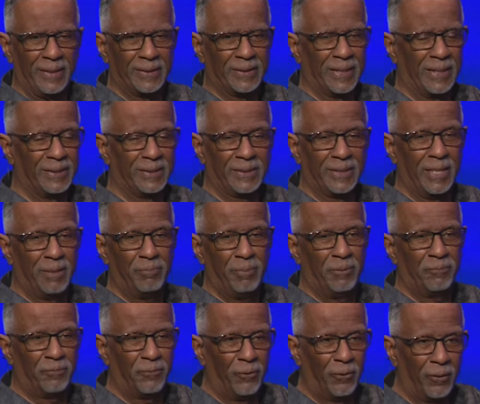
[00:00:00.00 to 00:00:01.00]
As I'd said
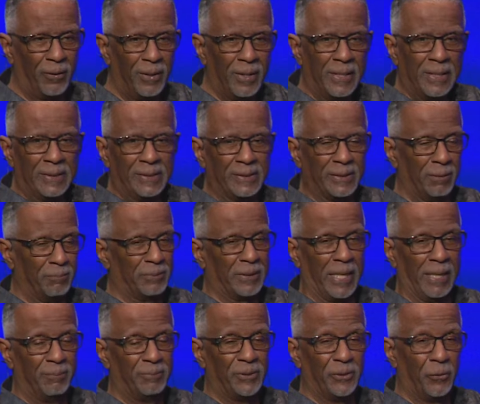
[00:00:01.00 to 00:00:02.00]
before,
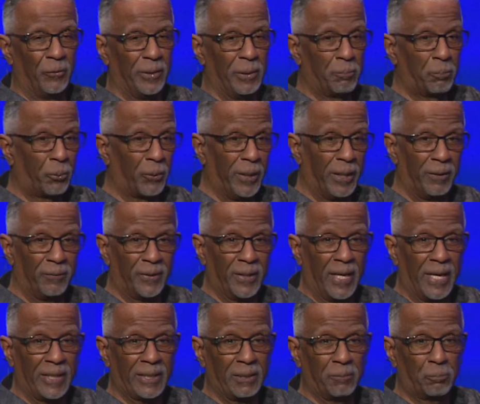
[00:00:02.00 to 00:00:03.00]
sometimes the only prayer that
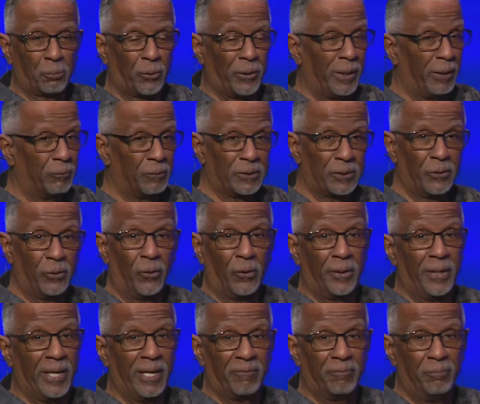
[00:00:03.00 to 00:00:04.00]
I could pray was,
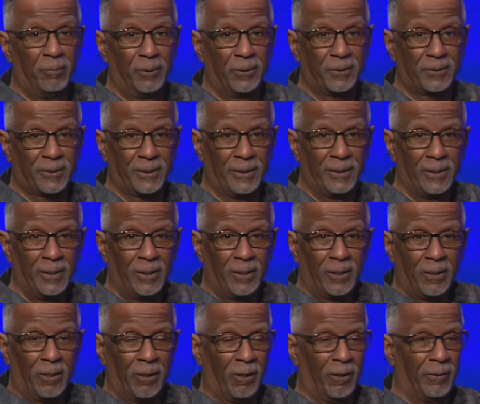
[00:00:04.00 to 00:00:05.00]
Lord, have mercy.
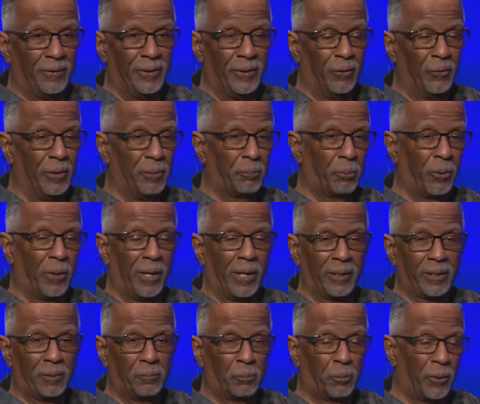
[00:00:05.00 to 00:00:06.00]
Mm. Or the only prayer I
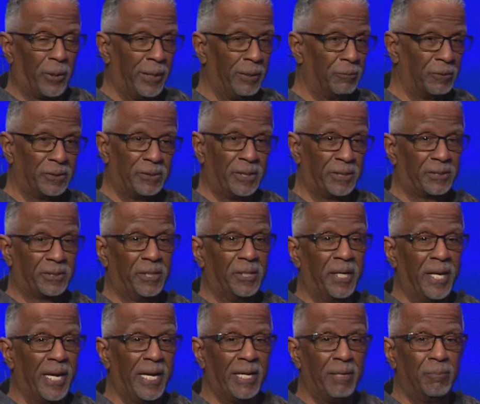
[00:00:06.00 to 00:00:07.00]
could pray was just the
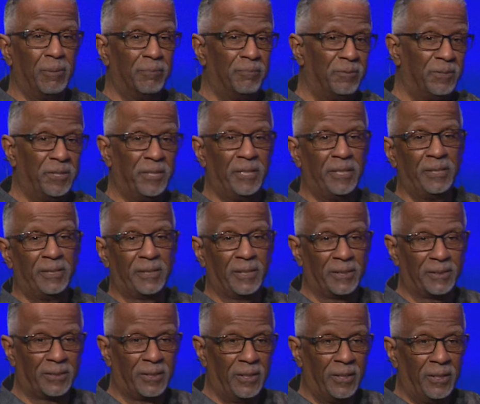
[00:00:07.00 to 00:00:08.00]
name of
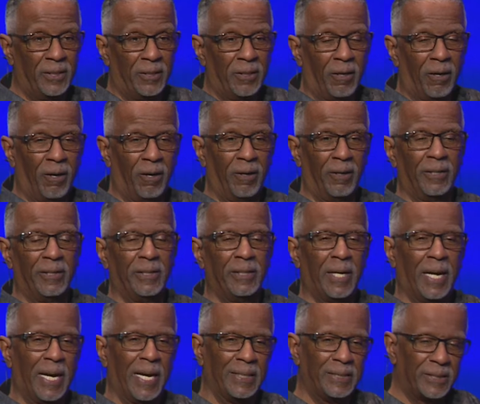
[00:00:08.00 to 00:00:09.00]
Jesus. Mm. Or
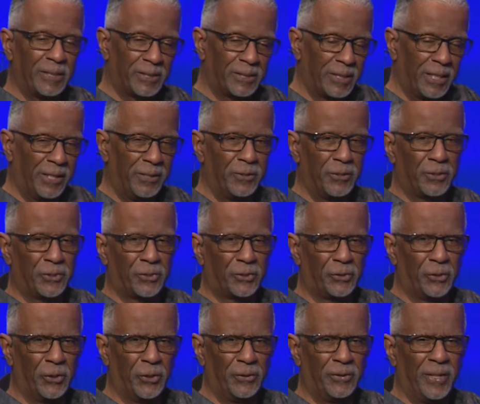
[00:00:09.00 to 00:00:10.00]
I just
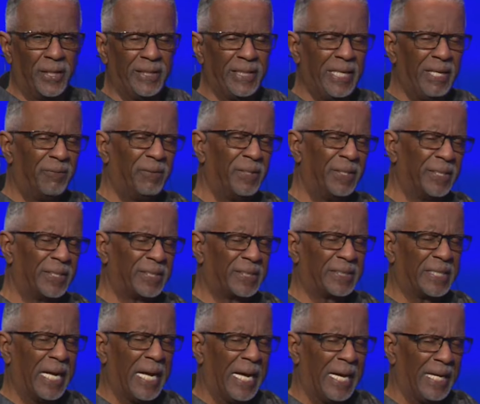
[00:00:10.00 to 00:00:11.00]
understood that even the
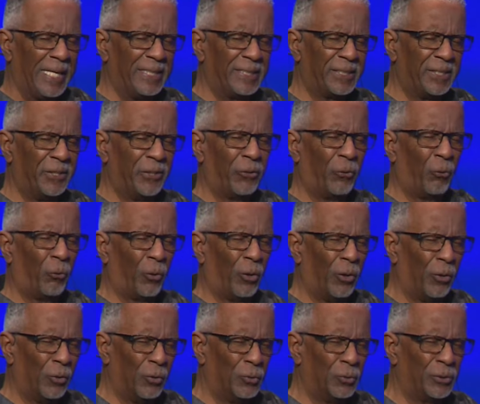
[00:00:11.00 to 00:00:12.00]
sighs and the
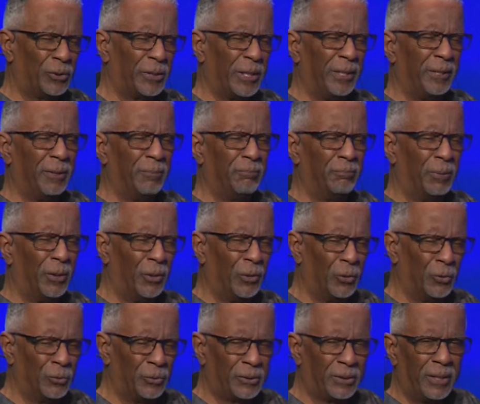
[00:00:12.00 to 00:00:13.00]
groans and the
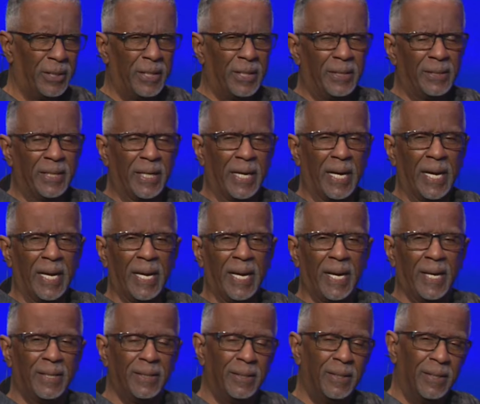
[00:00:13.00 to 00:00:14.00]
moans that I
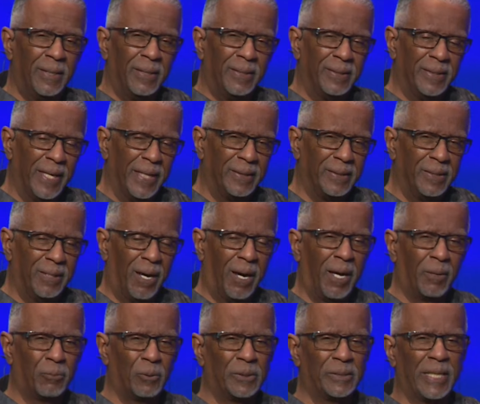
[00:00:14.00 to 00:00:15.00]
had, that
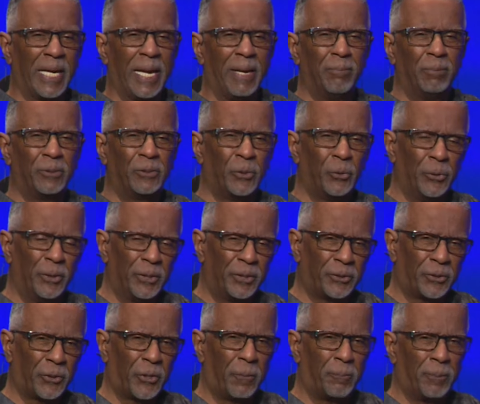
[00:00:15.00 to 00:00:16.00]
God was able to
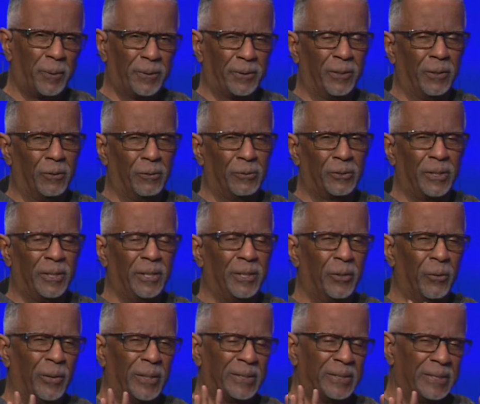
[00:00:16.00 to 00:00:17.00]
interpret those and
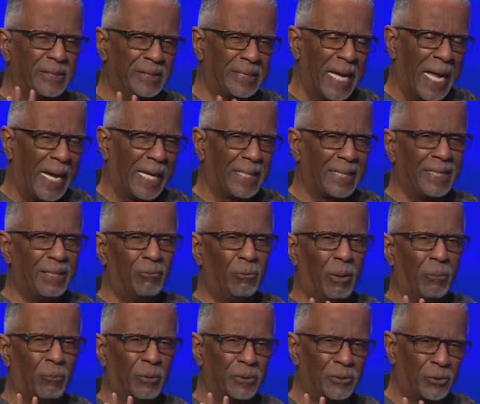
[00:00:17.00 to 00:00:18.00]
know exactly
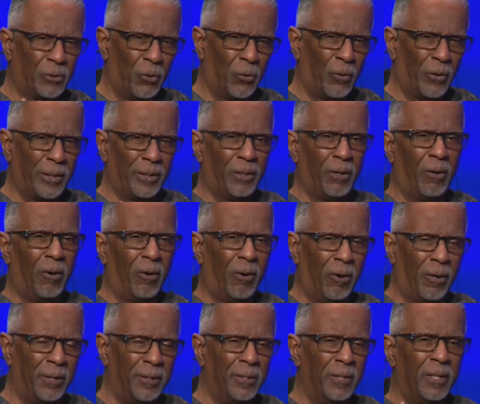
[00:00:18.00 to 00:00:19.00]
what was going
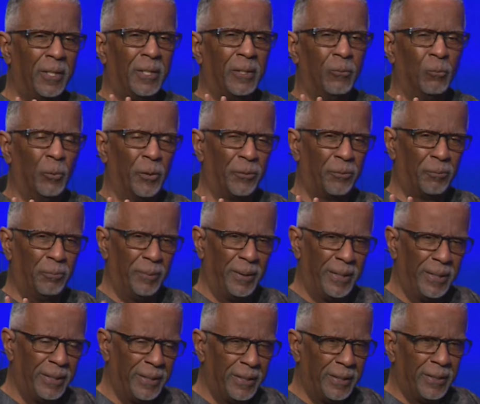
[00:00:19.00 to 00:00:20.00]
on with
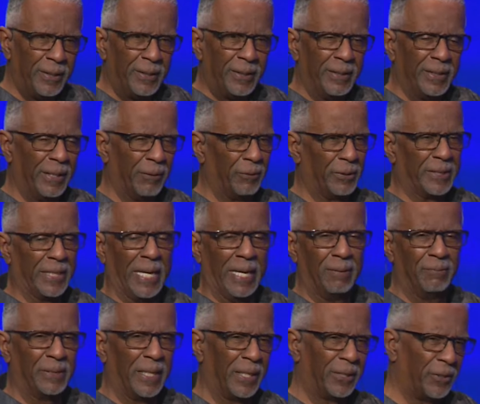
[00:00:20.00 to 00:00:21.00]
me. And there were
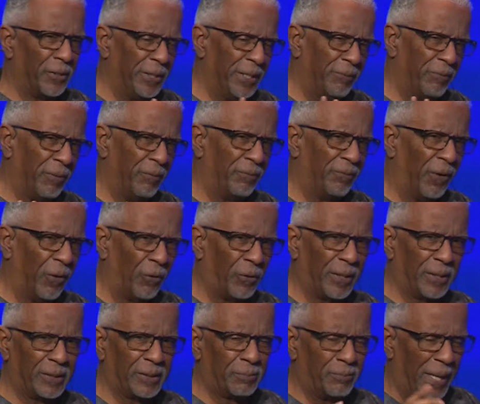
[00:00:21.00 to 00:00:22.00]
times I couldn't even
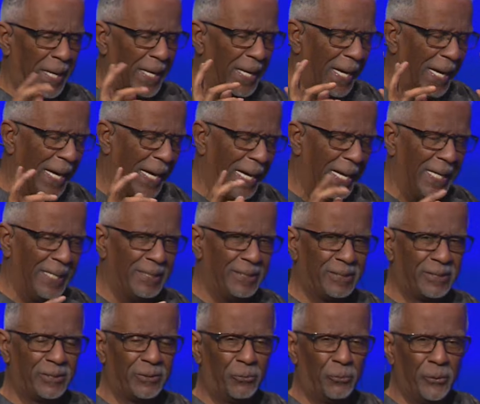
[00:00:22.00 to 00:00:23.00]
focus my
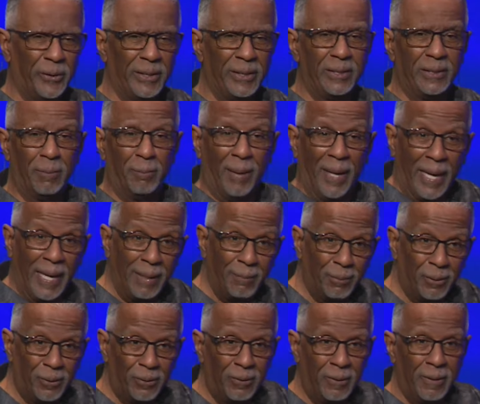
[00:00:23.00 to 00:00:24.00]
eyes to read the
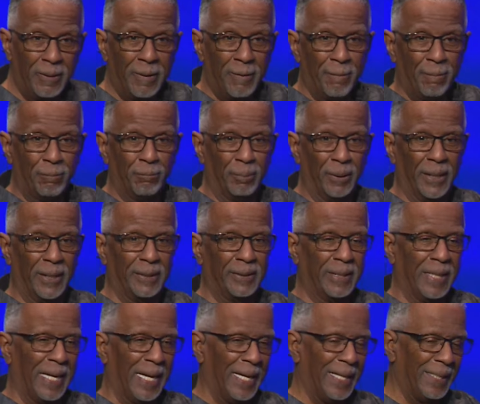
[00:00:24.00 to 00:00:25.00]
Bible, but
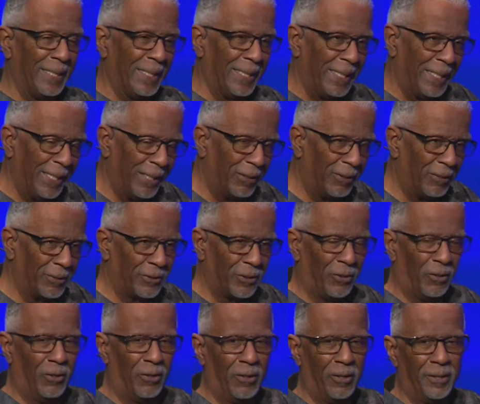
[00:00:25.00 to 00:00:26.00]
I held
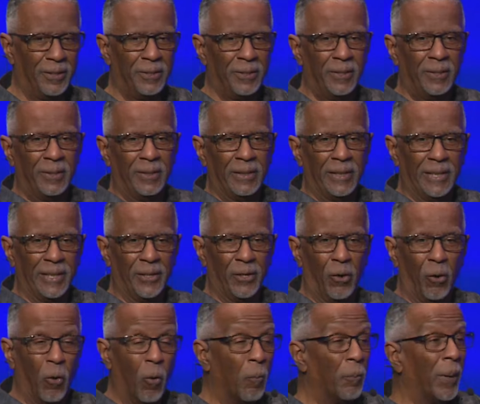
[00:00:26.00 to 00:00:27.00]
on in
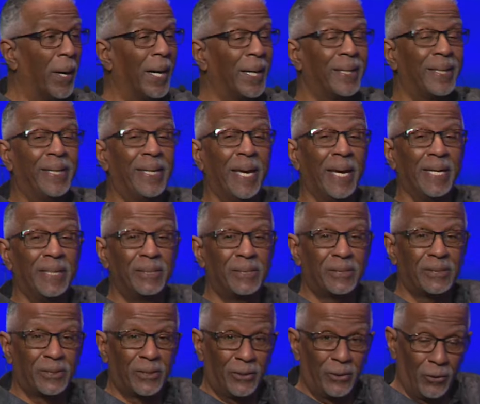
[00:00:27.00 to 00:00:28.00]
hope
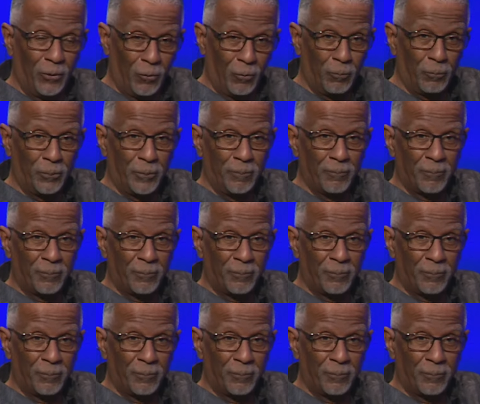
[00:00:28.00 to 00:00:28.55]
against hope.